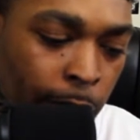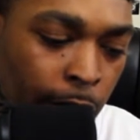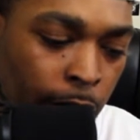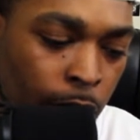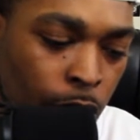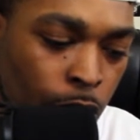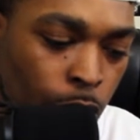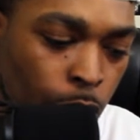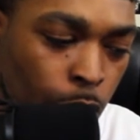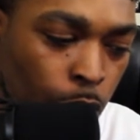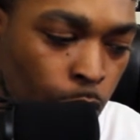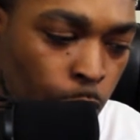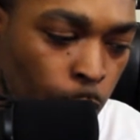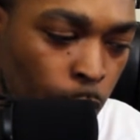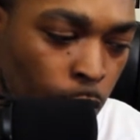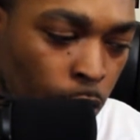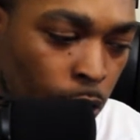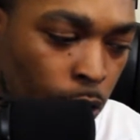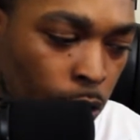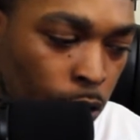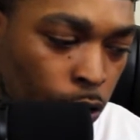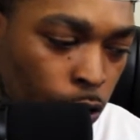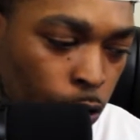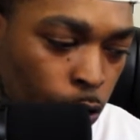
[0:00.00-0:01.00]
Juice
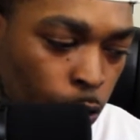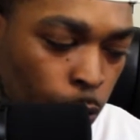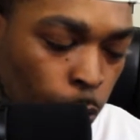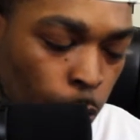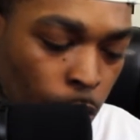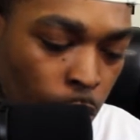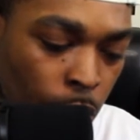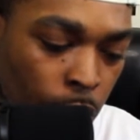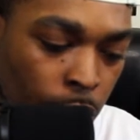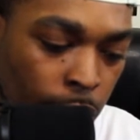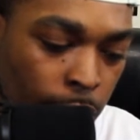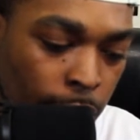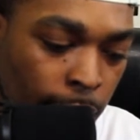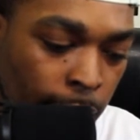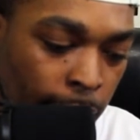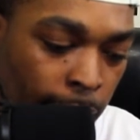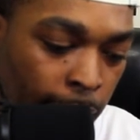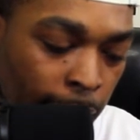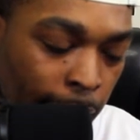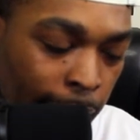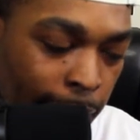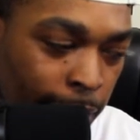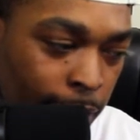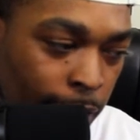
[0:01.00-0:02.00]
Wrld
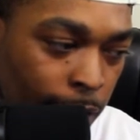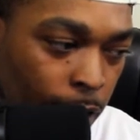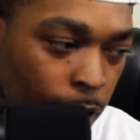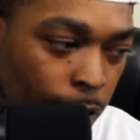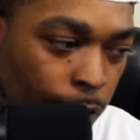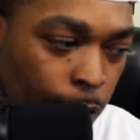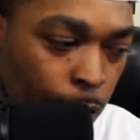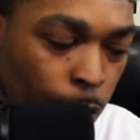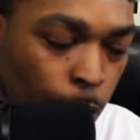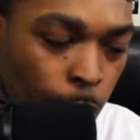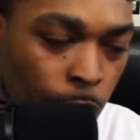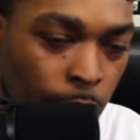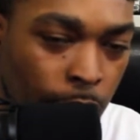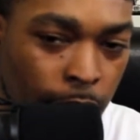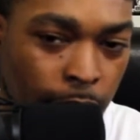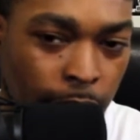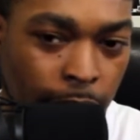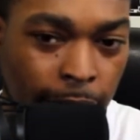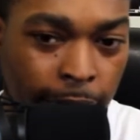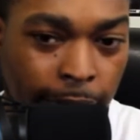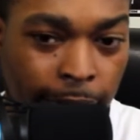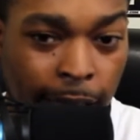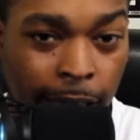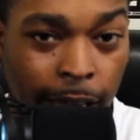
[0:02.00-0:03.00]
had an interview with
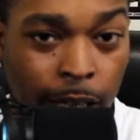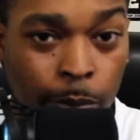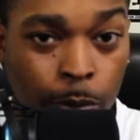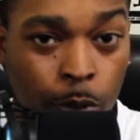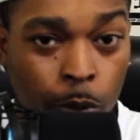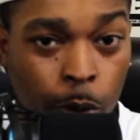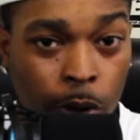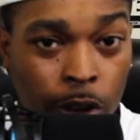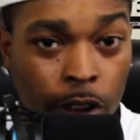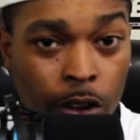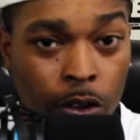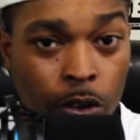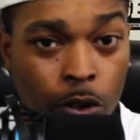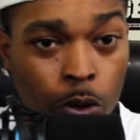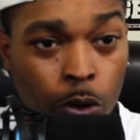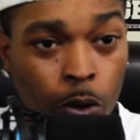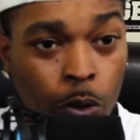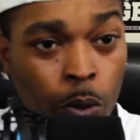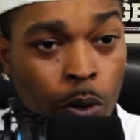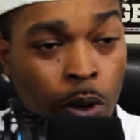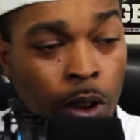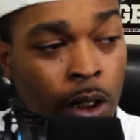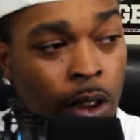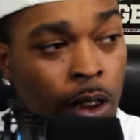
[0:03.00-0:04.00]
like Adam
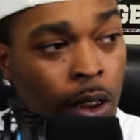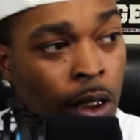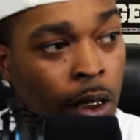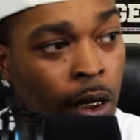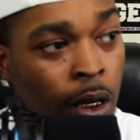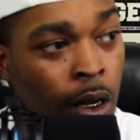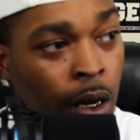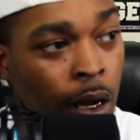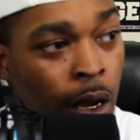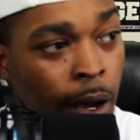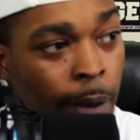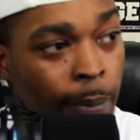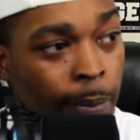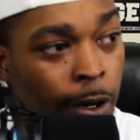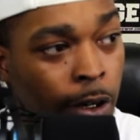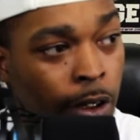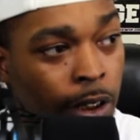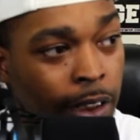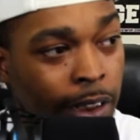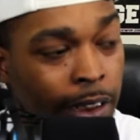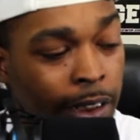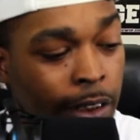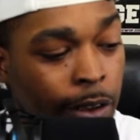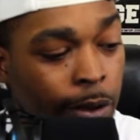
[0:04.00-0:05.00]
22 about
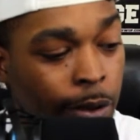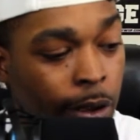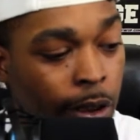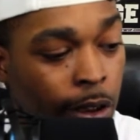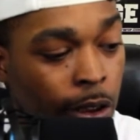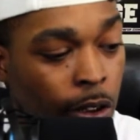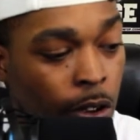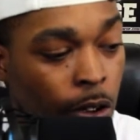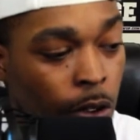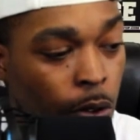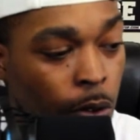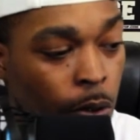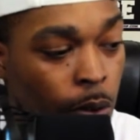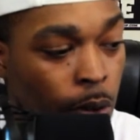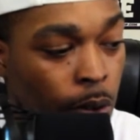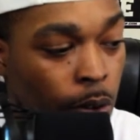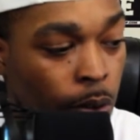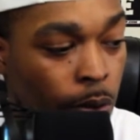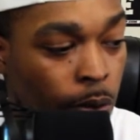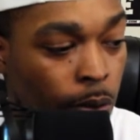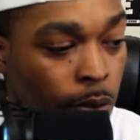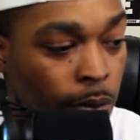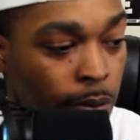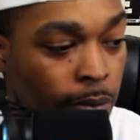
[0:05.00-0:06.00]
a year ago,
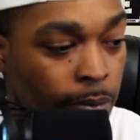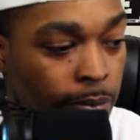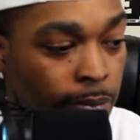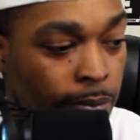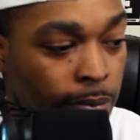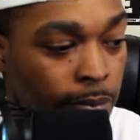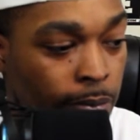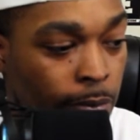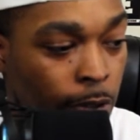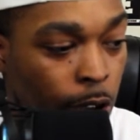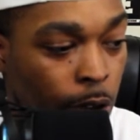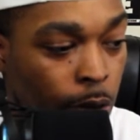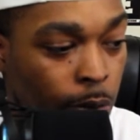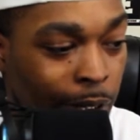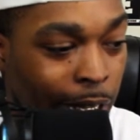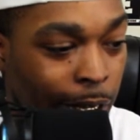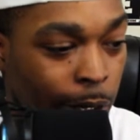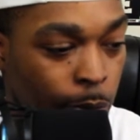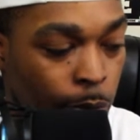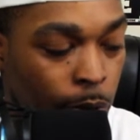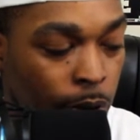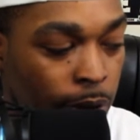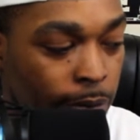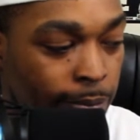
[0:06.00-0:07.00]
or like
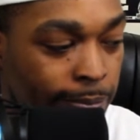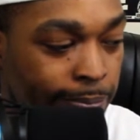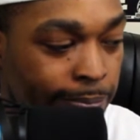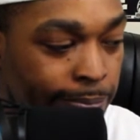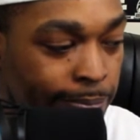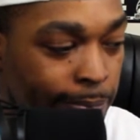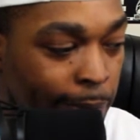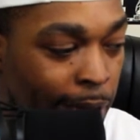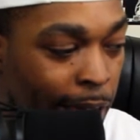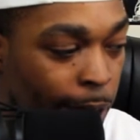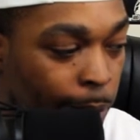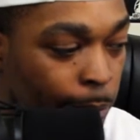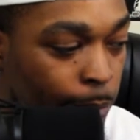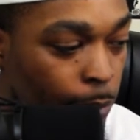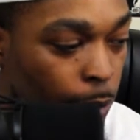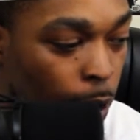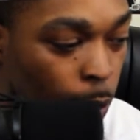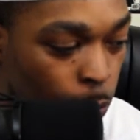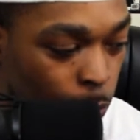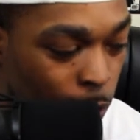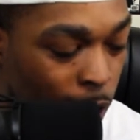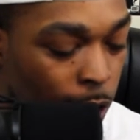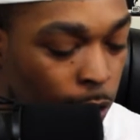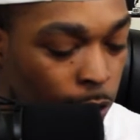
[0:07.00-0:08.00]
when
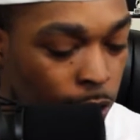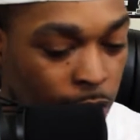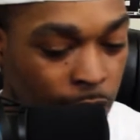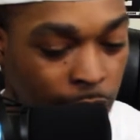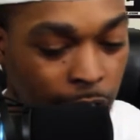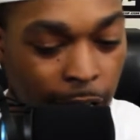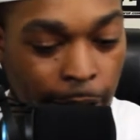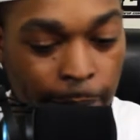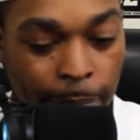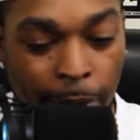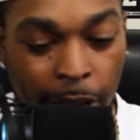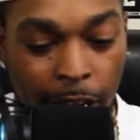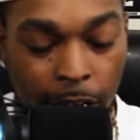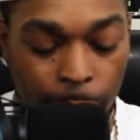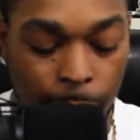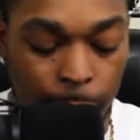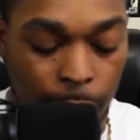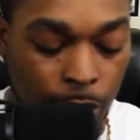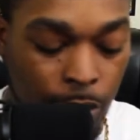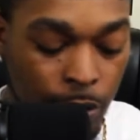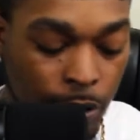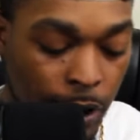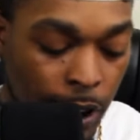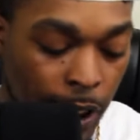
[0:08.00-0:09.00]
around the time Mac
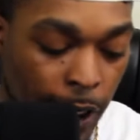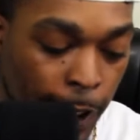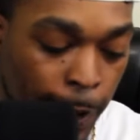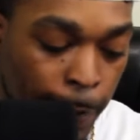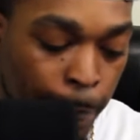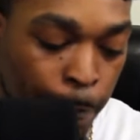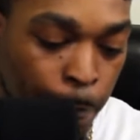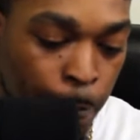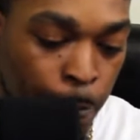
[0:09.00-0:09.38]
Miller died,